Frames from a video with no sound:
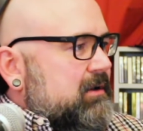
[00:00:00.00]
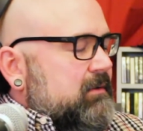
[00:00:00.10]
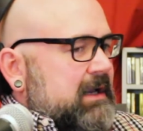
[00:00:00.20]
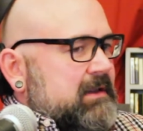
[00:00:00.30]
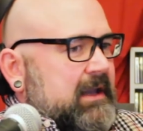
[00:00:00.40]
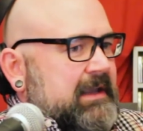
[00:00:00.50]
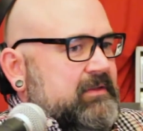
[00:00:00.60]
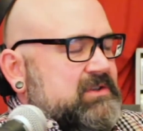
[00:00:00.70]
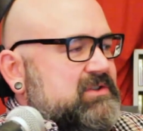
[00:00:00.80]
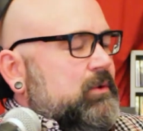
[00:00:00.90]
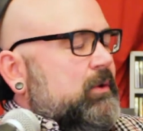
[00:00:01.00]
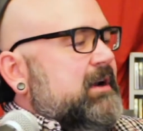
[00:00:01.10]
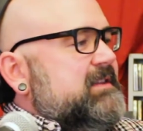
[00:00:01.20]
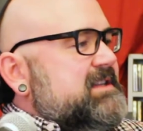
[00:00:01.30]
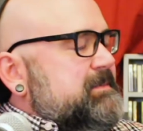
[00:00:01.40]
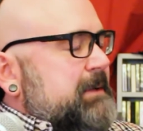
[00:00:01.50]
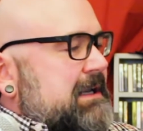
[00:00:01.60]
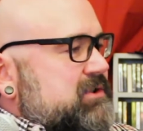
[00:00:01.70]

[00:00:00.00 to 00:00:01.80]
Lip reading: right? Mm-hmm. Like the story that's being